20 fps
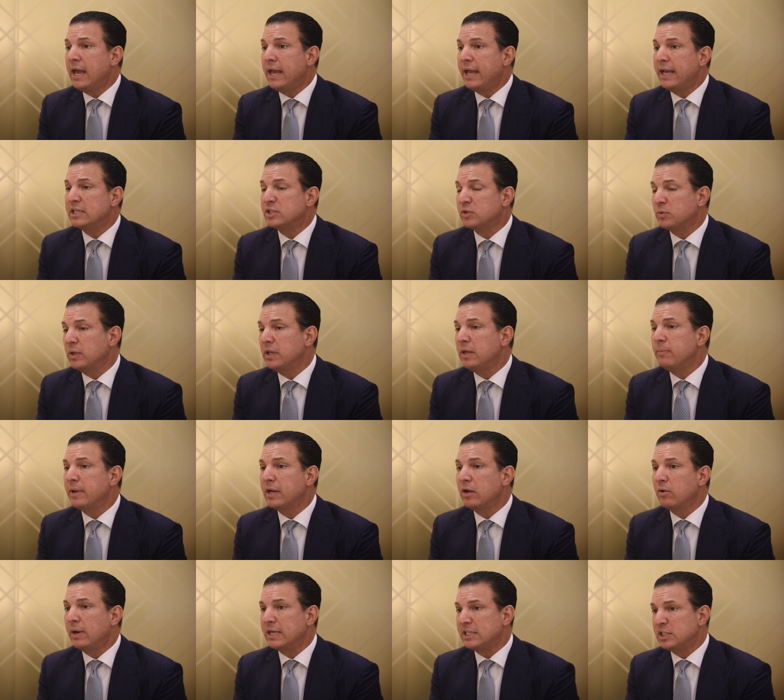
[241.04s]
it's really been
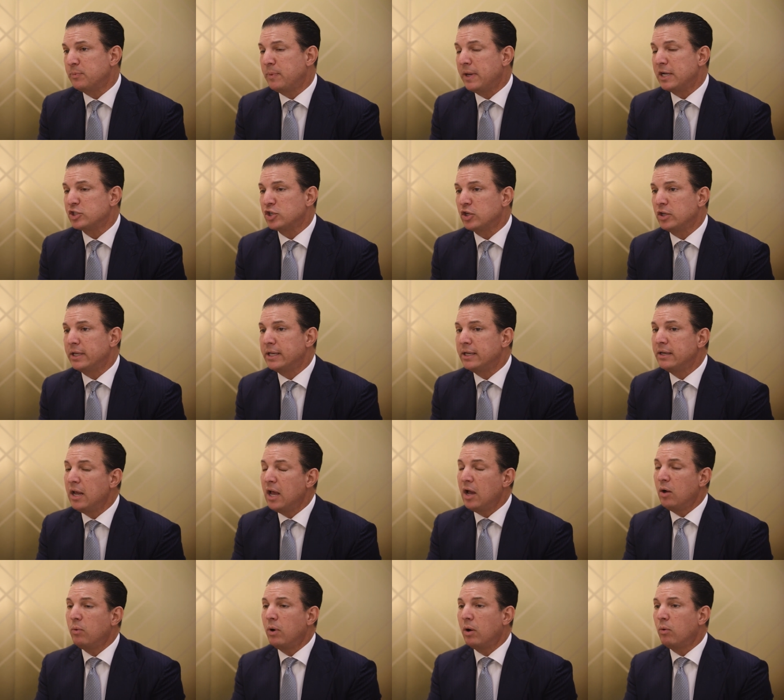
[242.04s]
quite special. And
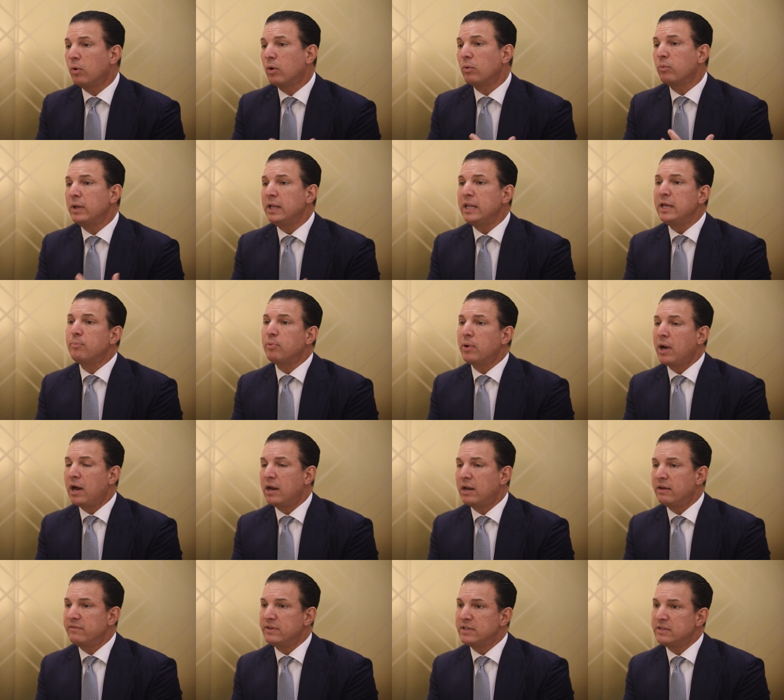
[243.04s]
what we're really proud
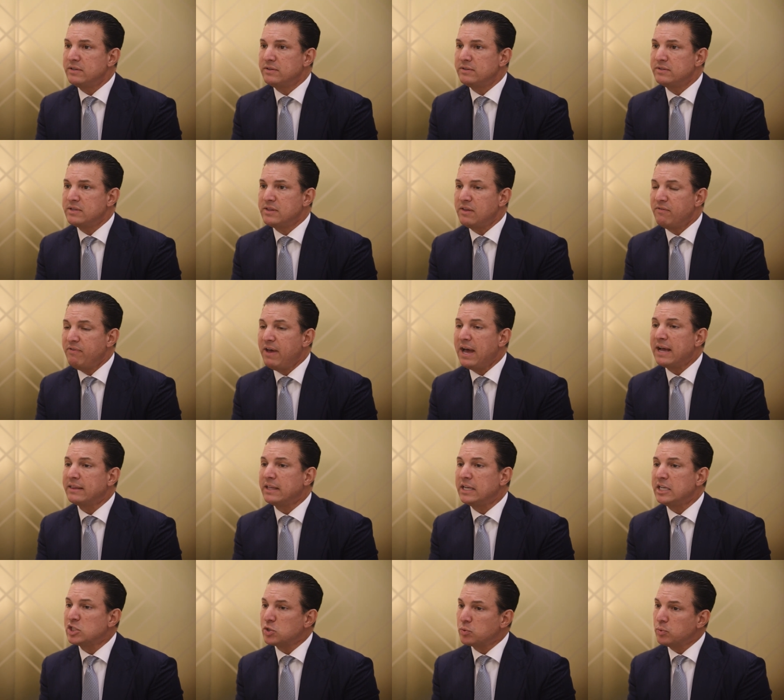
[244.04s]
of is the fact
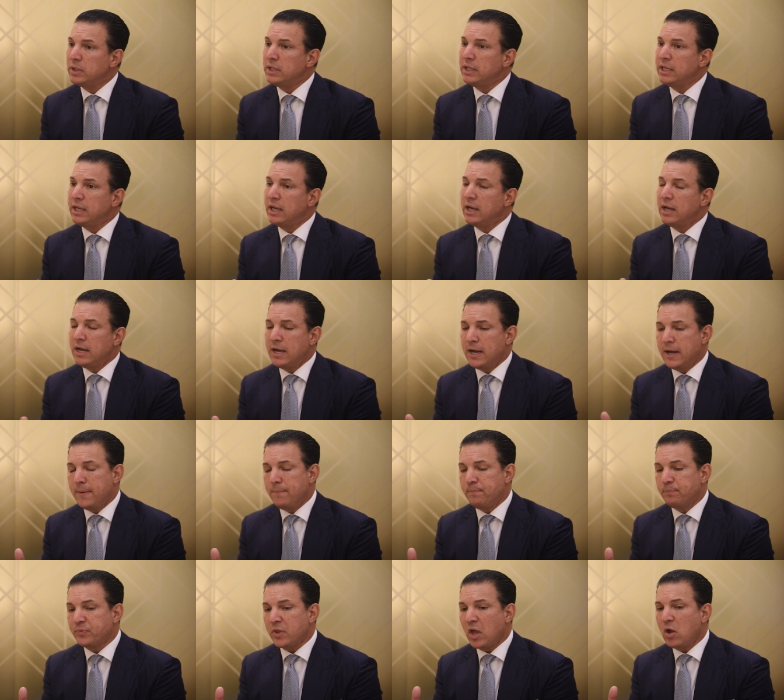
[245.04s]
that it's really
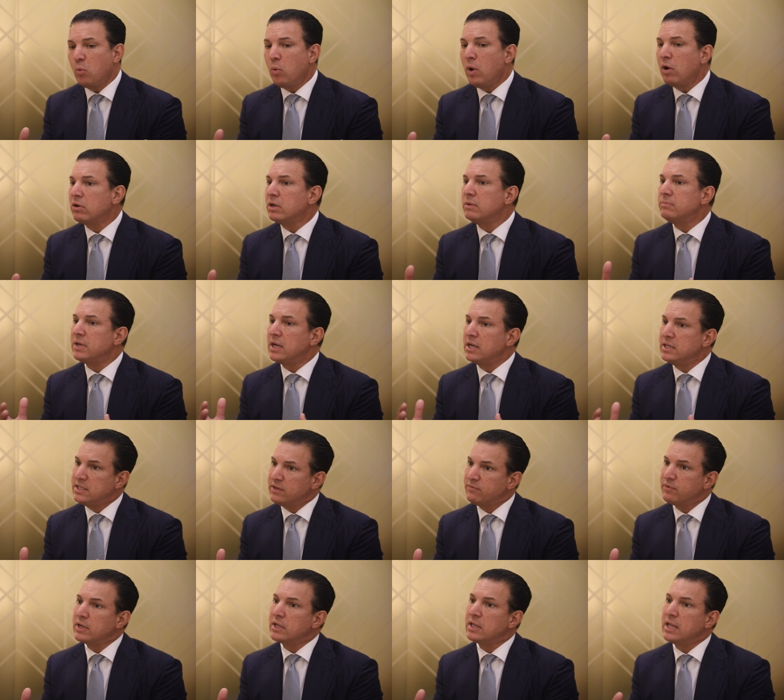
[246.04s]
welcomed a
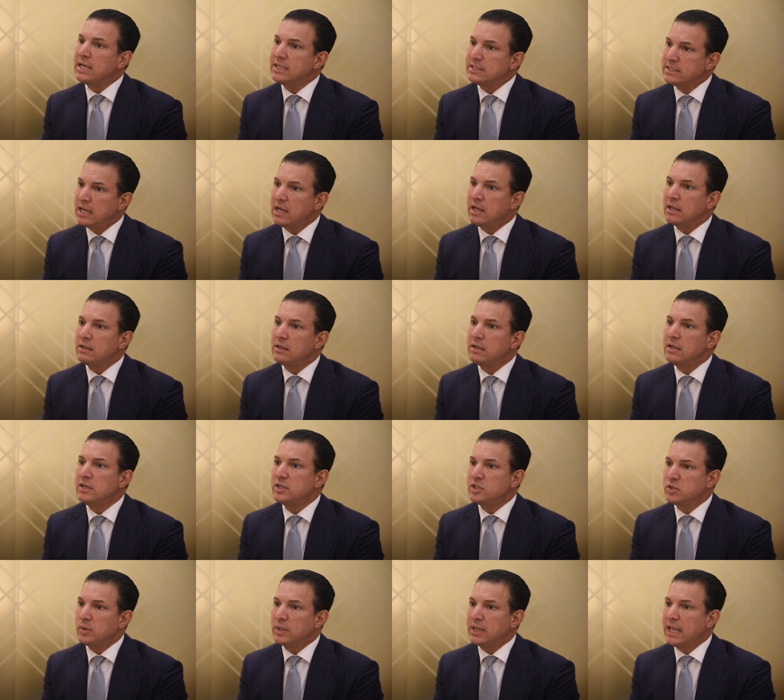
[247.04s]
different clientele
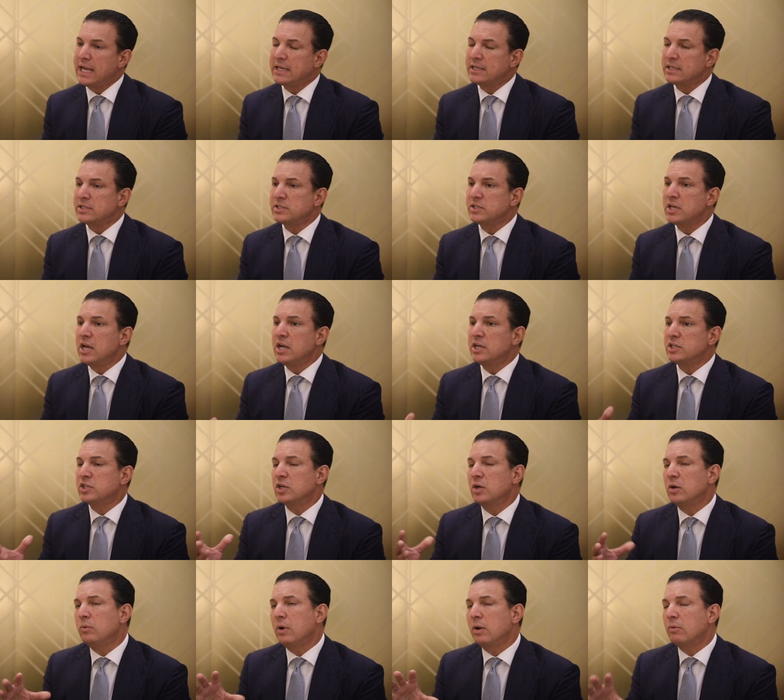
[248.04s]
to Atlantis.
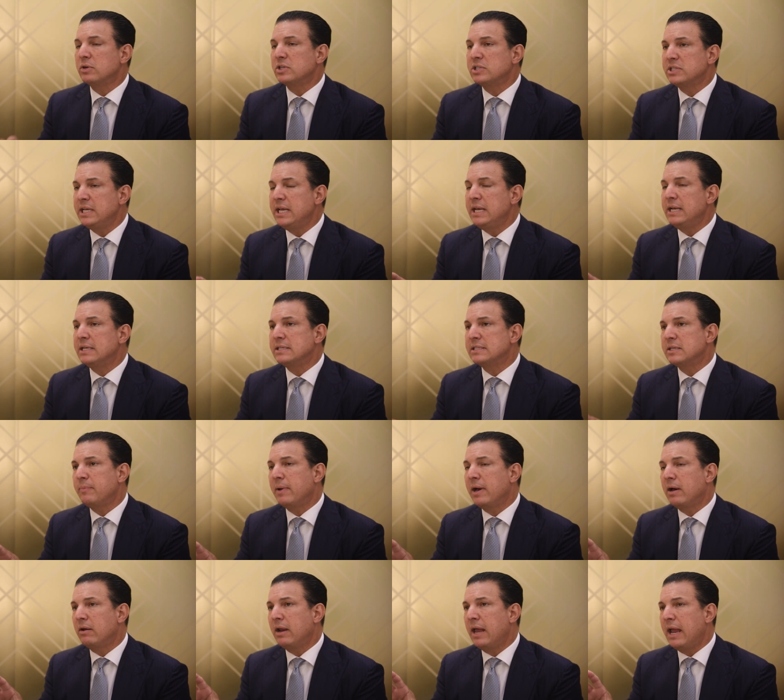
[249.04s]
So what we're seeing is
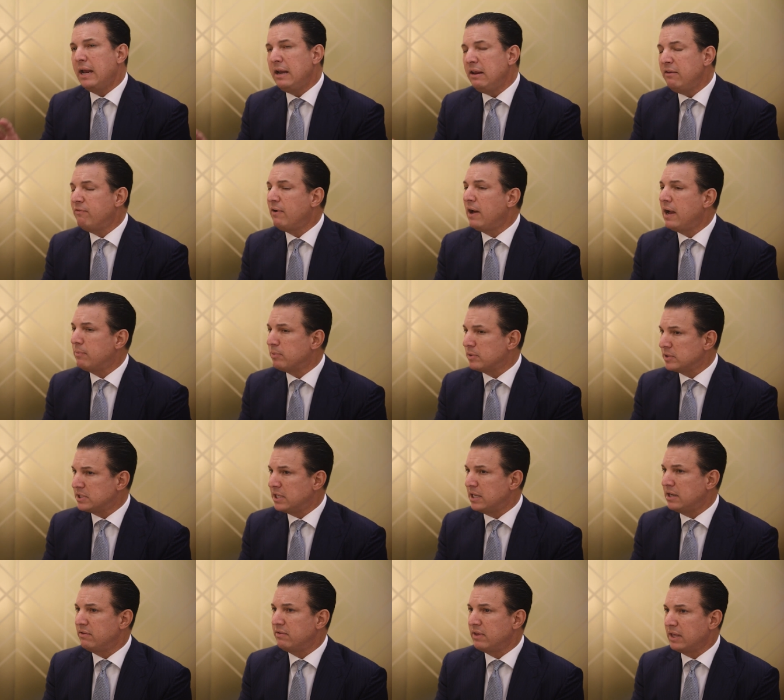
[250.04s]
about 85%
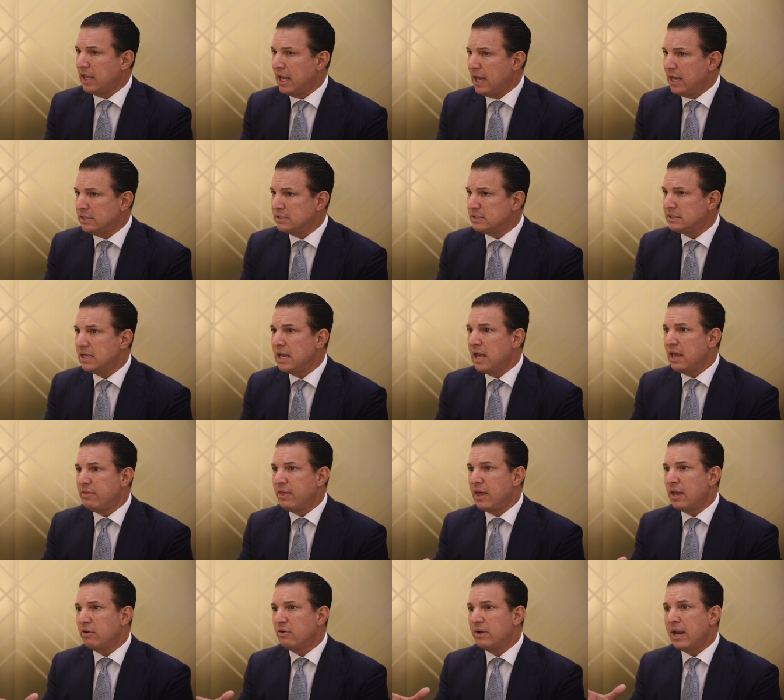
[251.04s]
of the guests
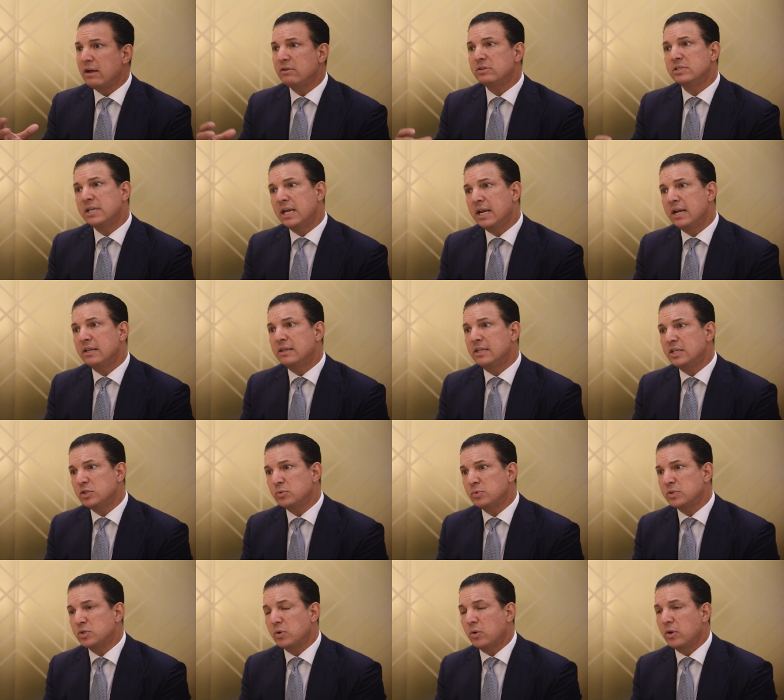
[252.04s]
that are now staying at this
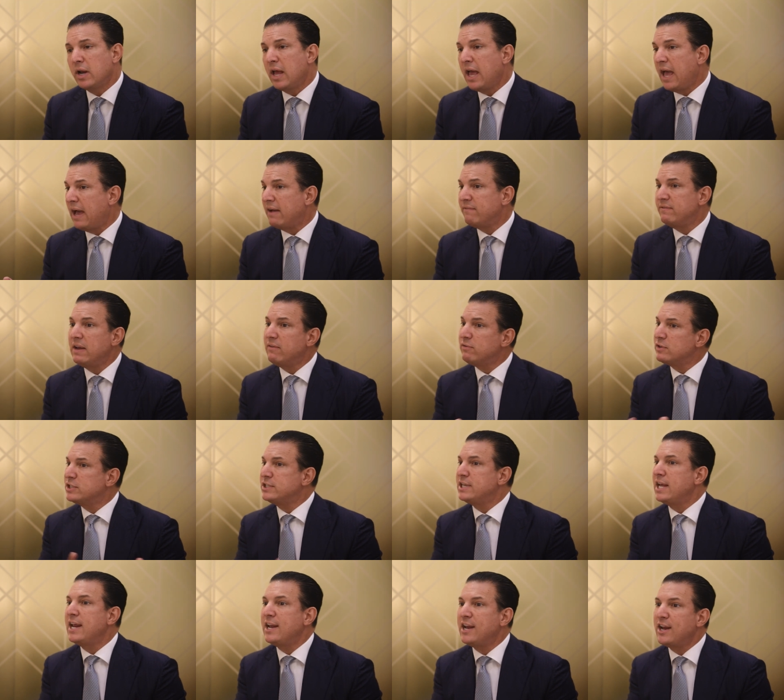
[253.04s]
resort have never
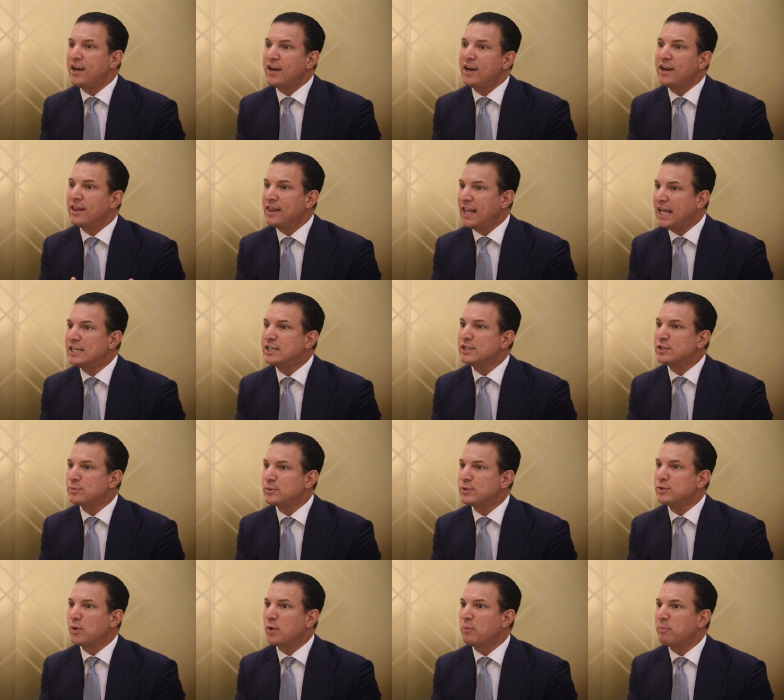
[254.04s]
stayed in an Atlantis
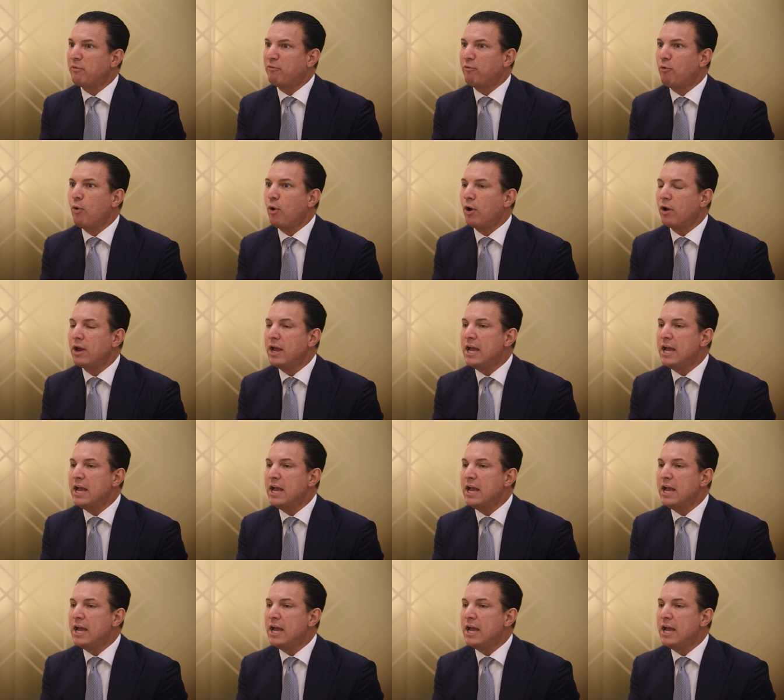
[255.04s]
resort before.